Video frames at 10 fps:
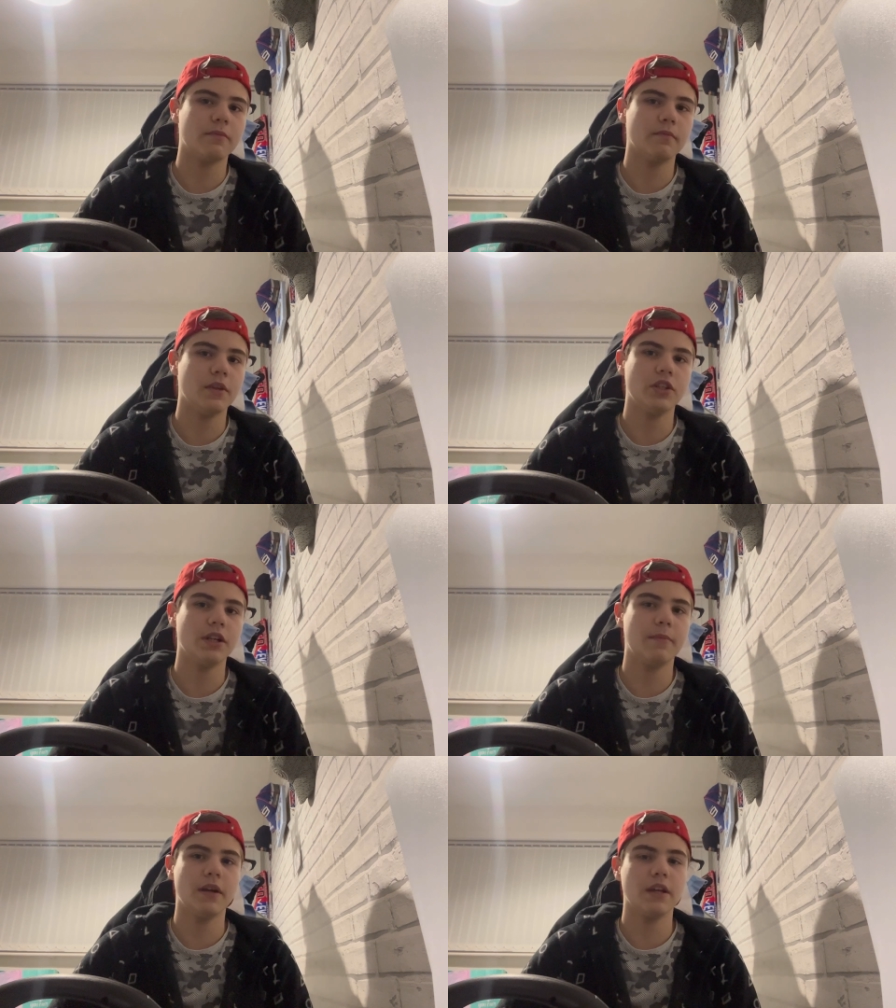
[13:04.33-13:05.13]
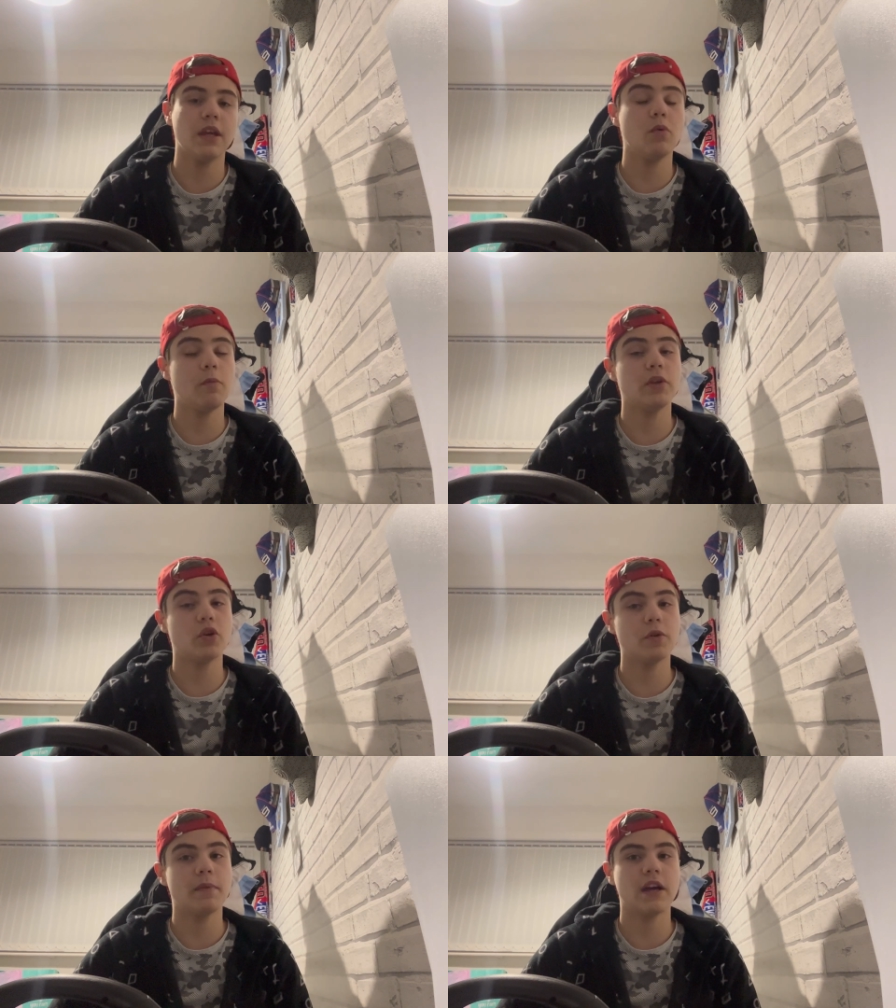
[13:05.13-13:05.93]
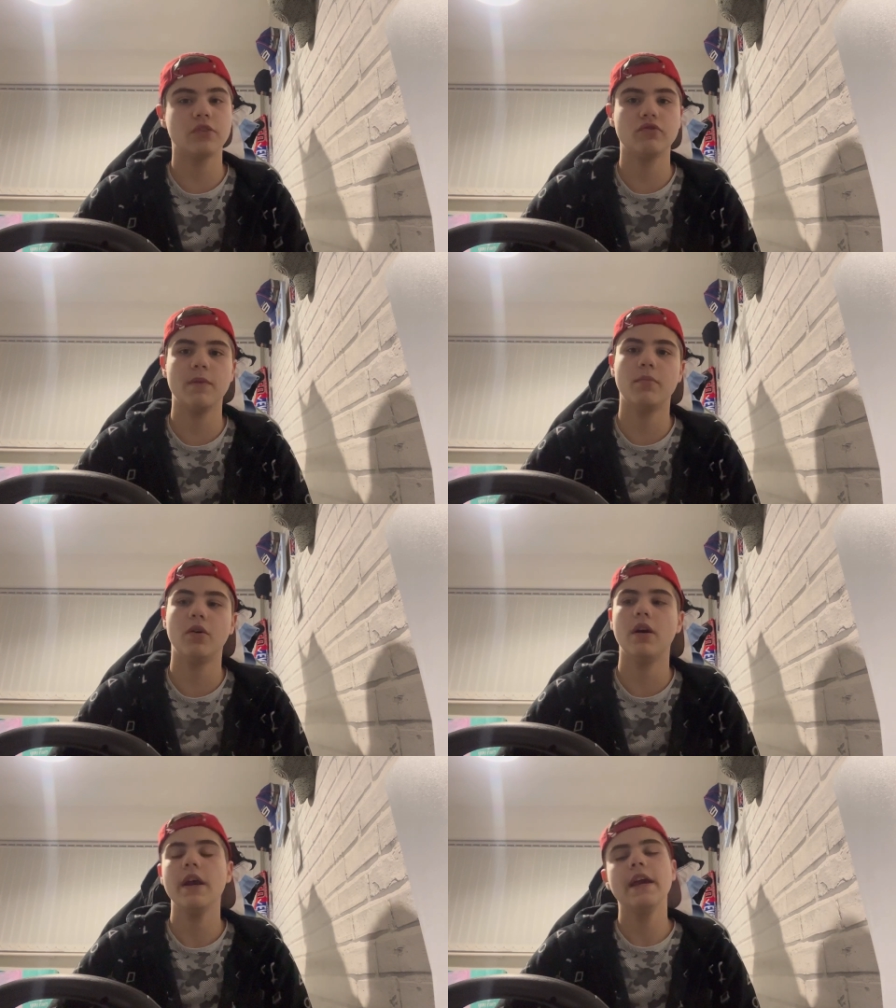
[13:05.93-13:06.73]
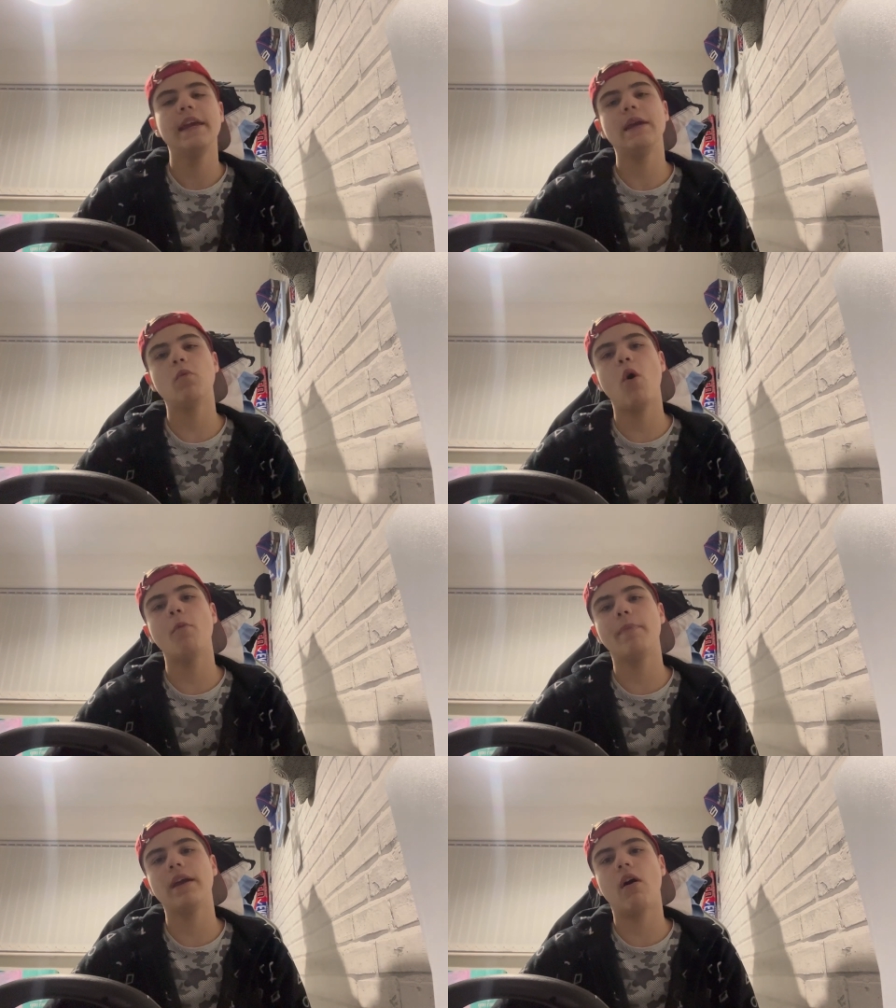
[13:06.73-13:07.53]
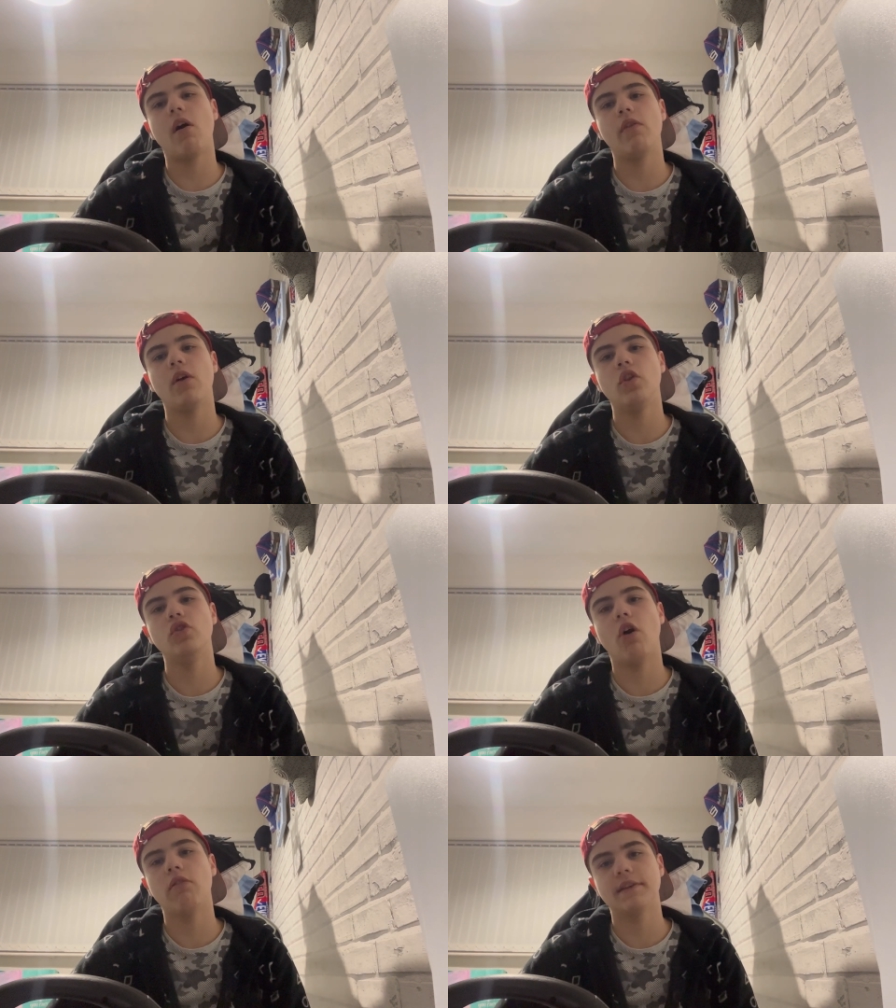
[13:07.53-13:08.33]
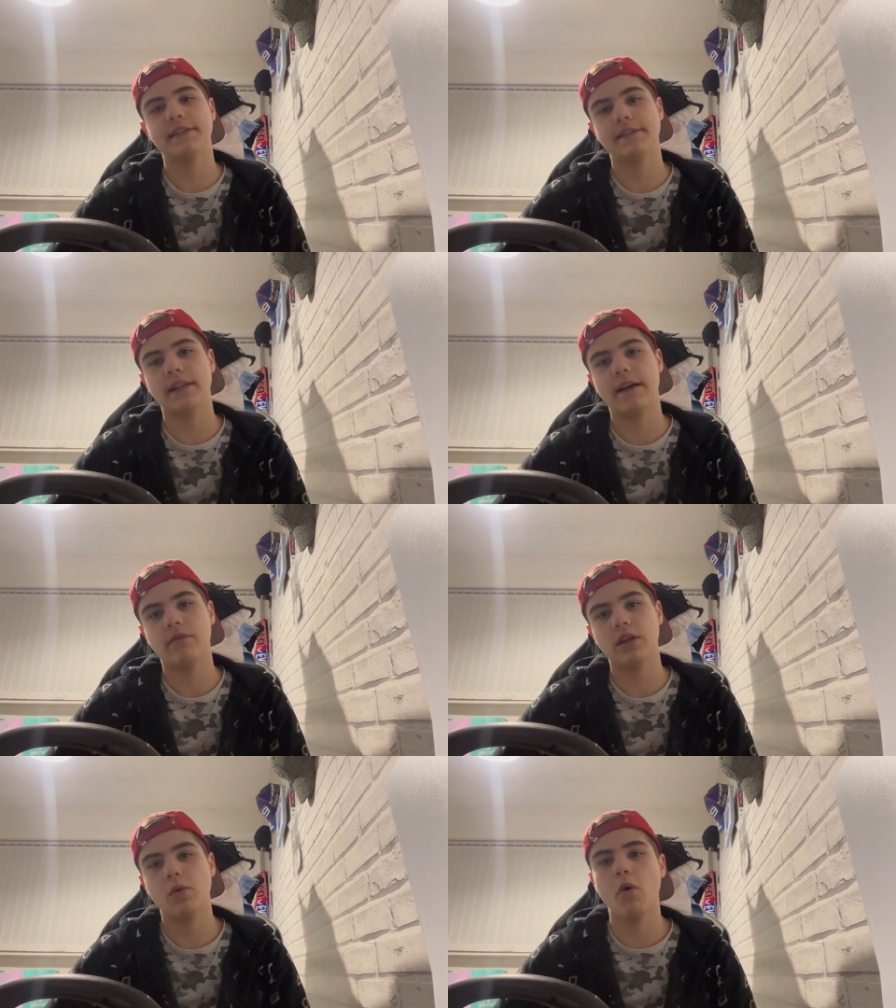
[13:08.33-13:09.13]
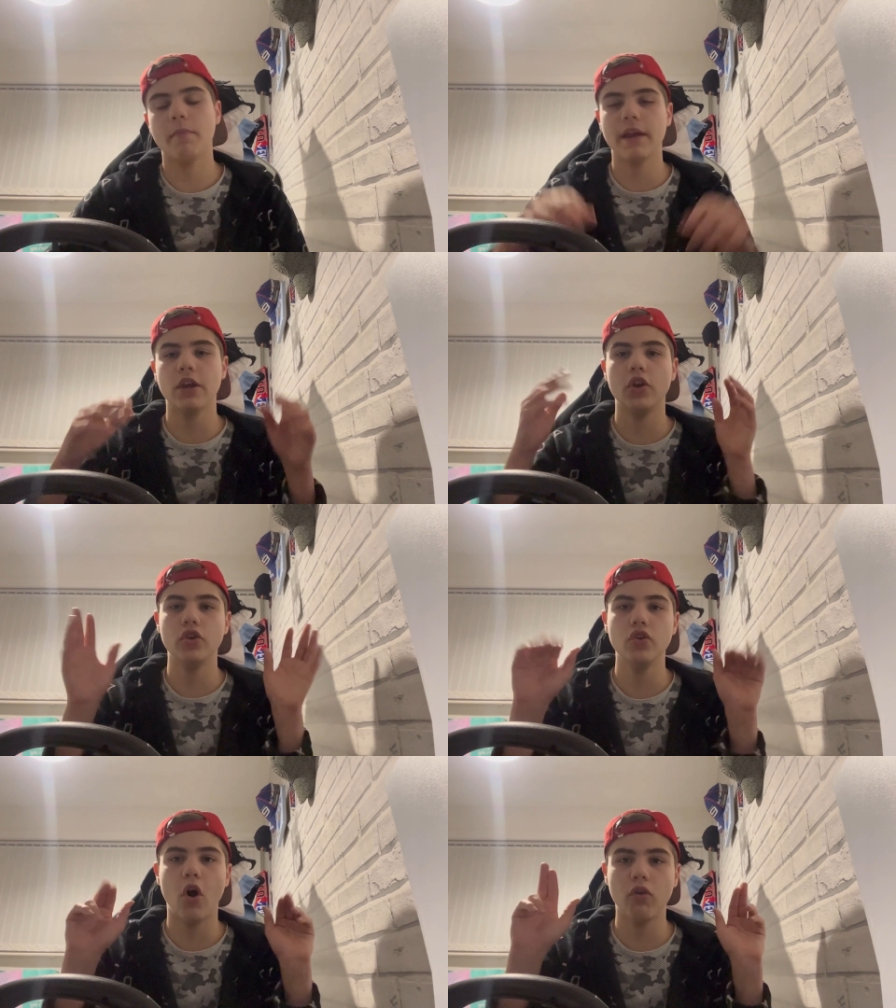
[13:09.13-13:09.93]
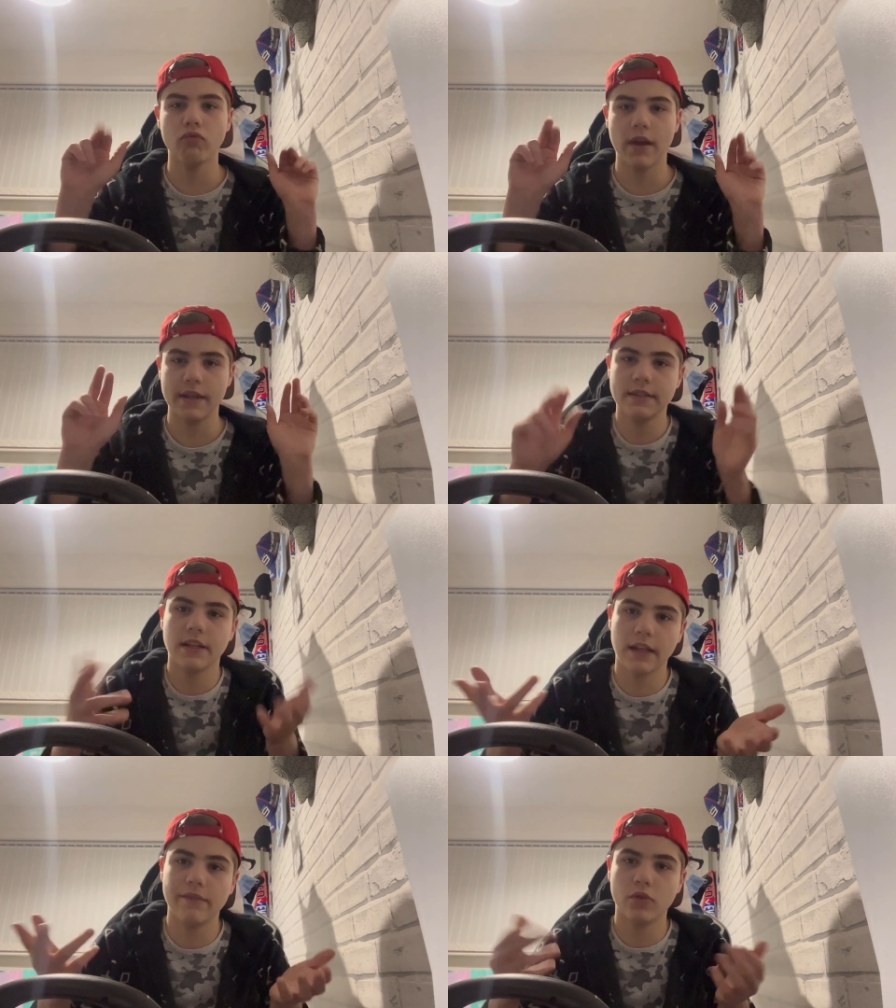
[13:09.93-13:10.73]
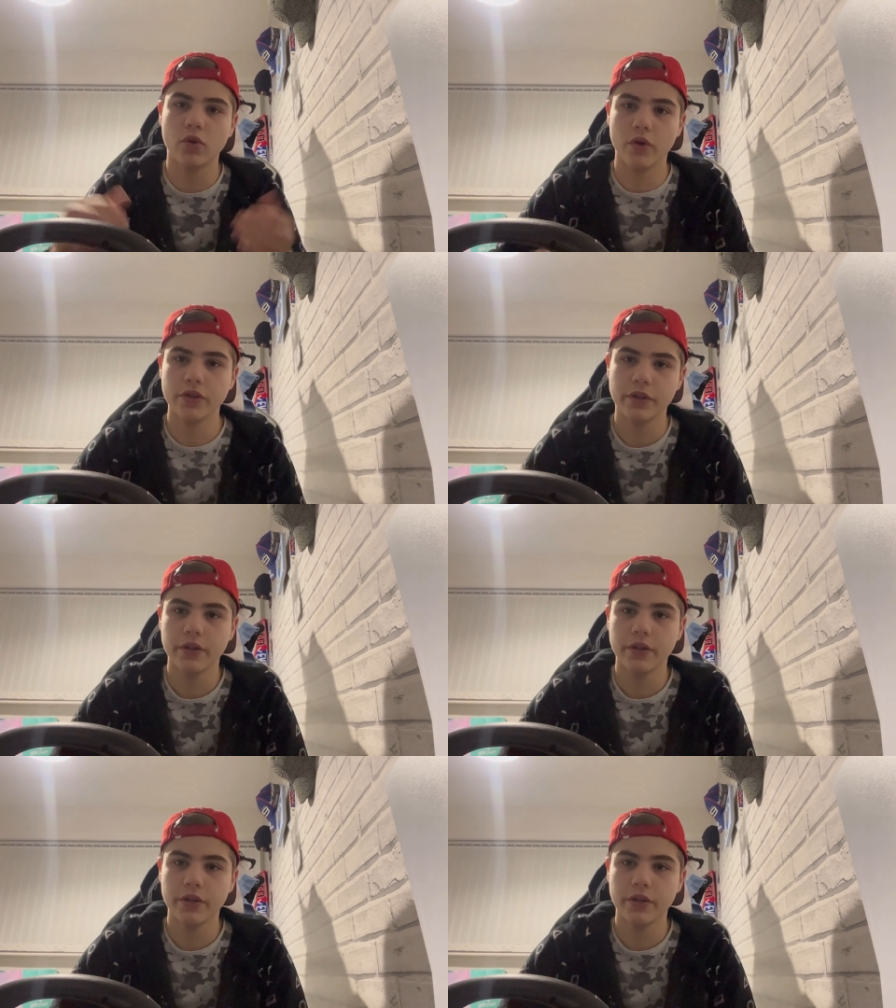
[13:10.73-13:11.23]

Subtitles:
this year. He will be good, Piastri, but he won't be on Norris's level. He won't be Norris level good.